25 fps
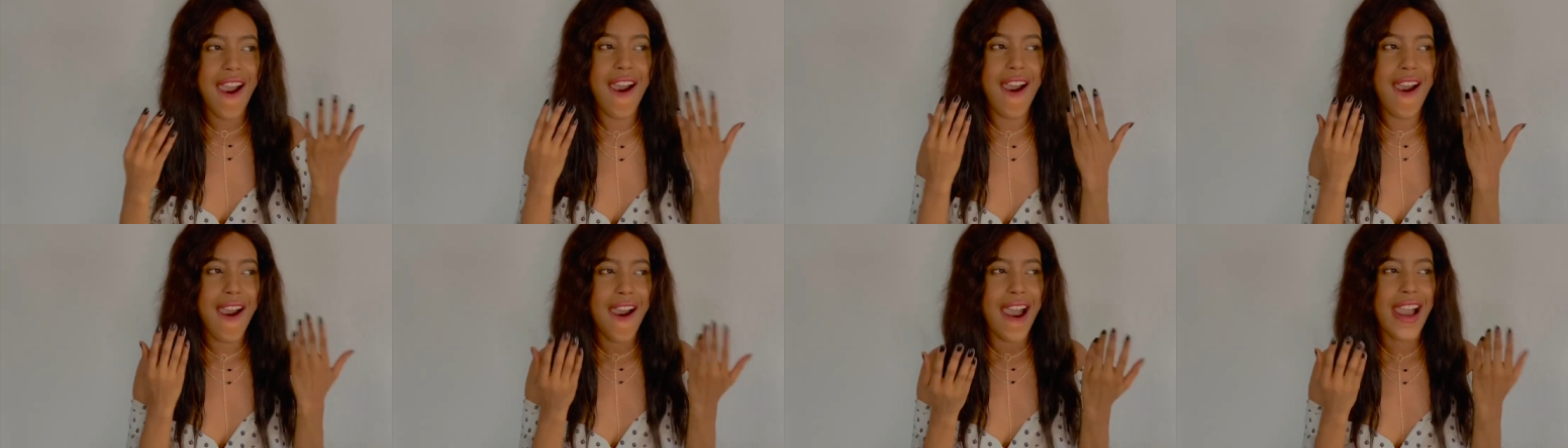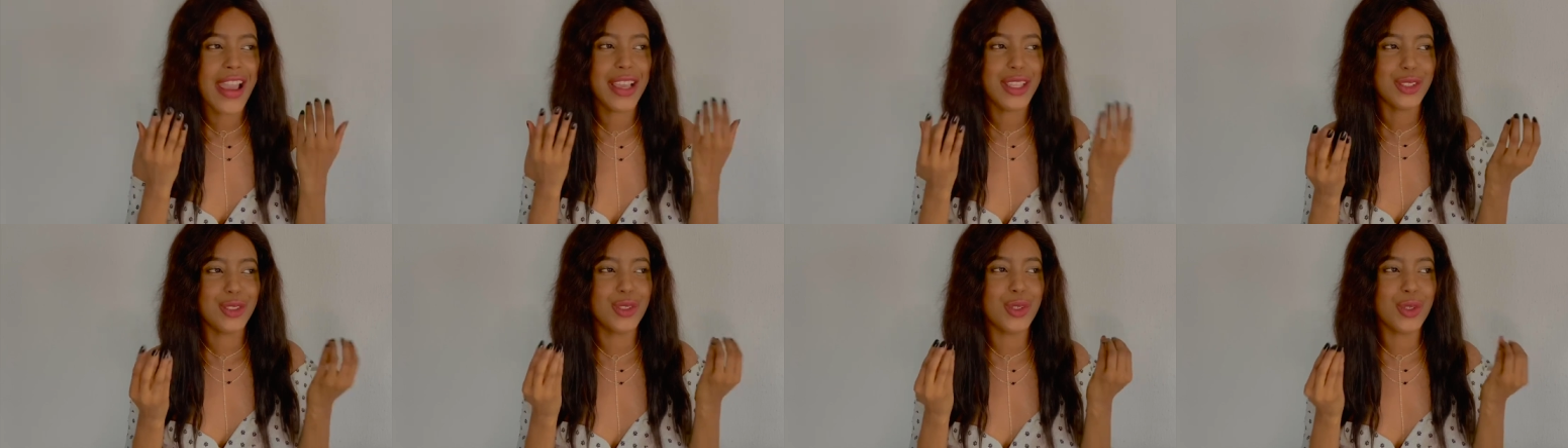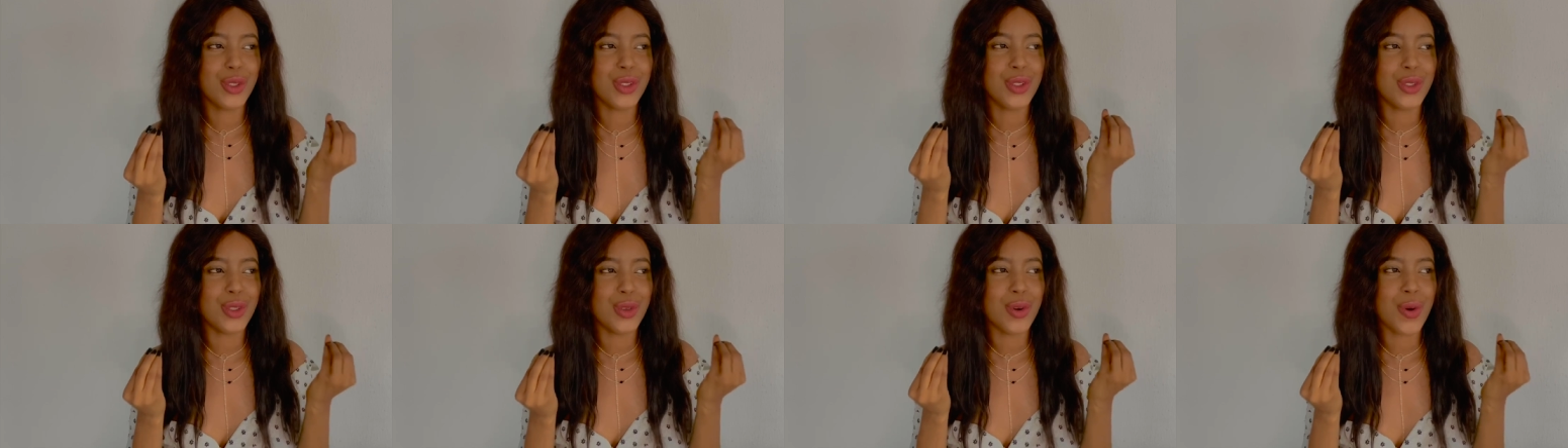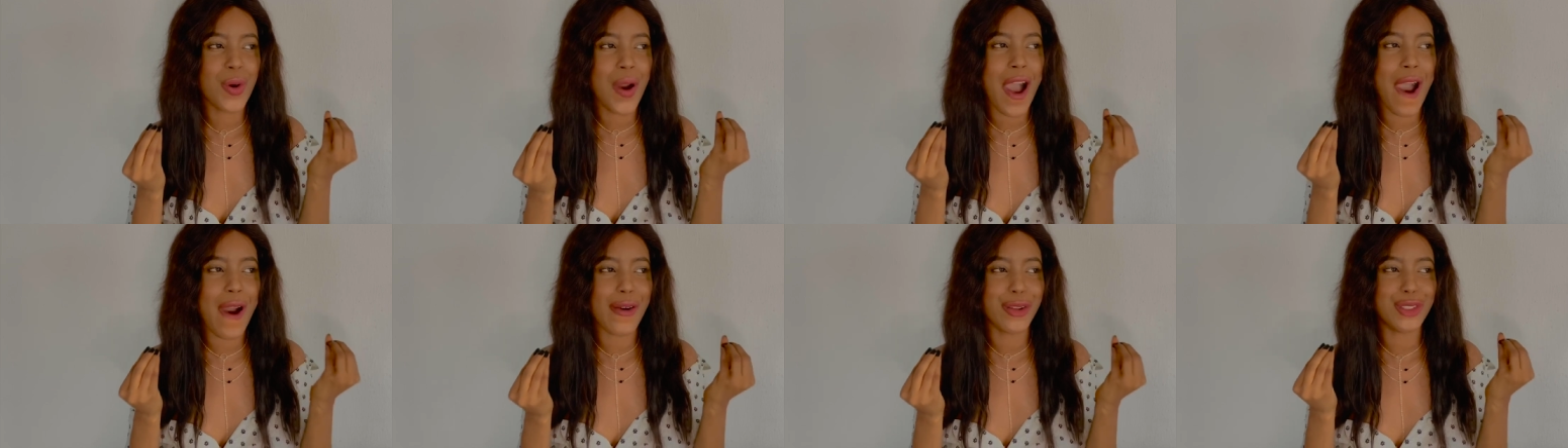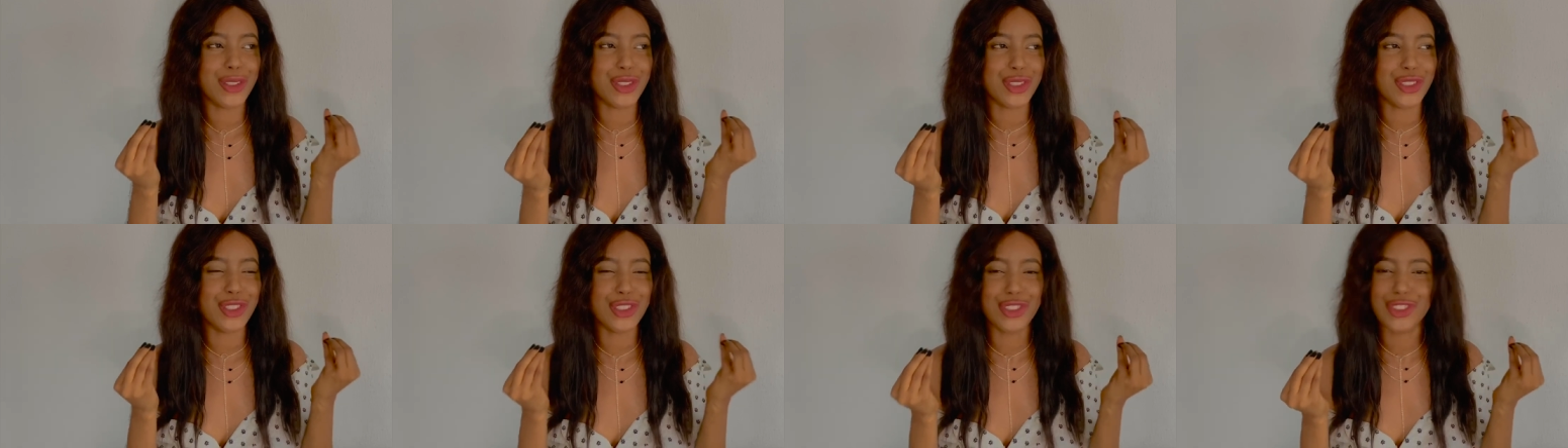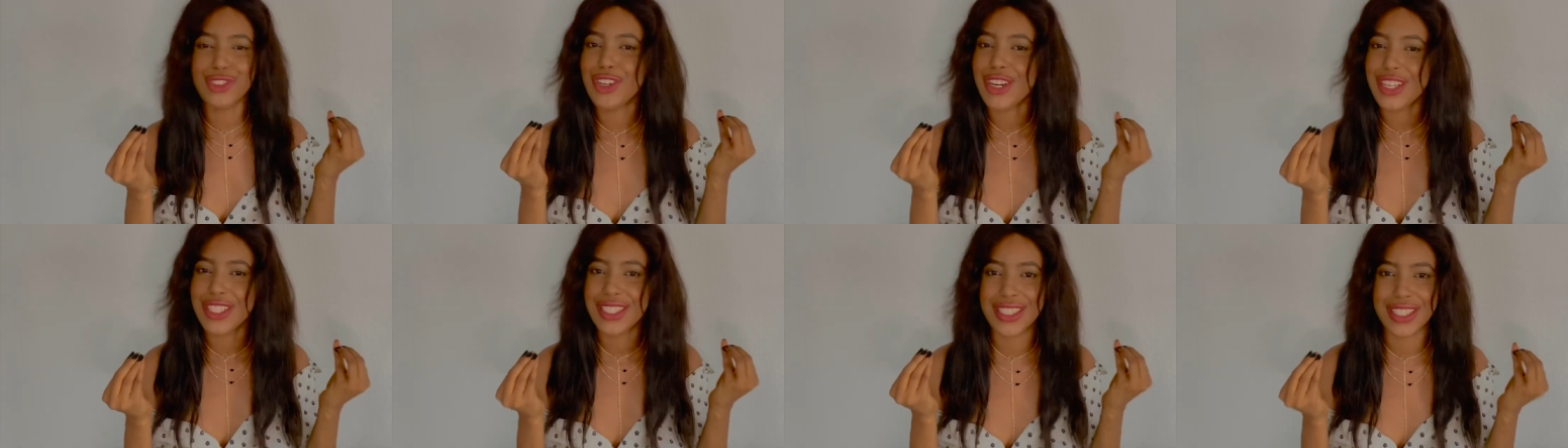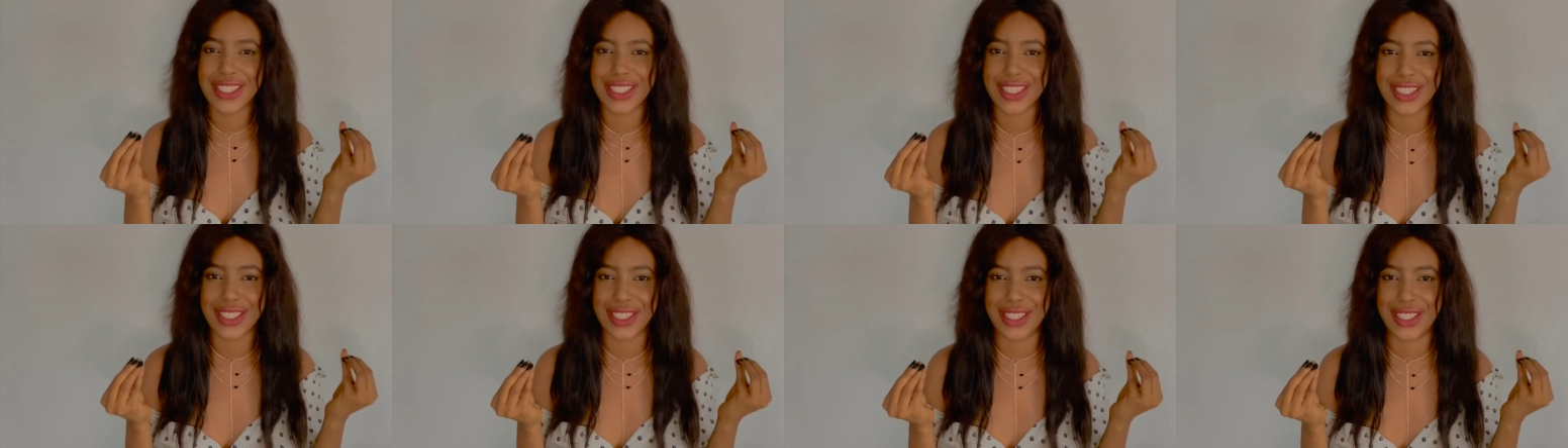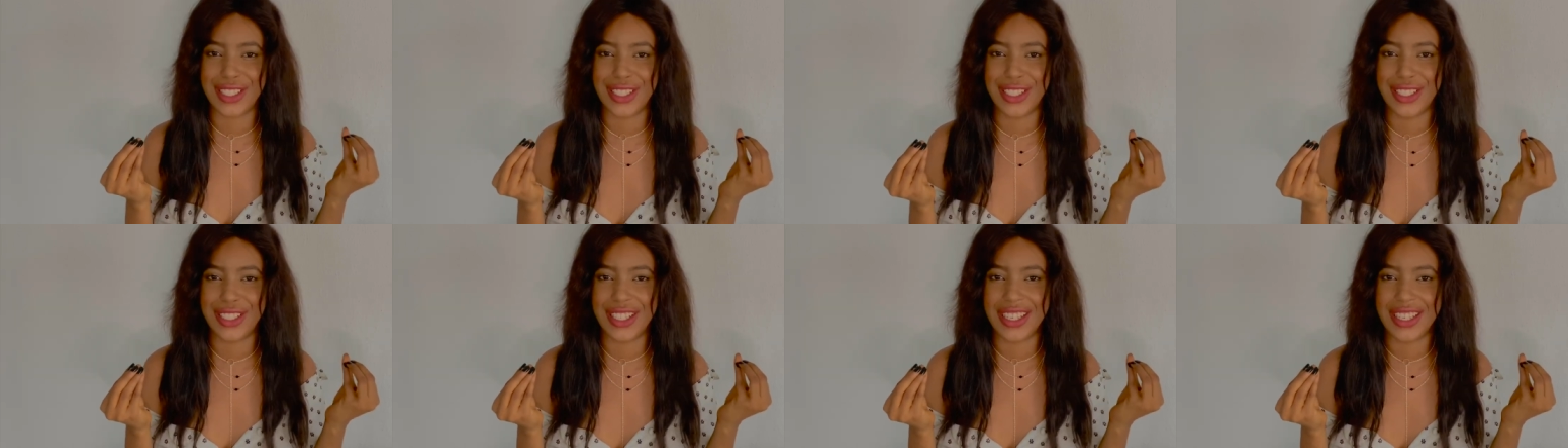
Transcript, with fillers: I don't know how to stress this.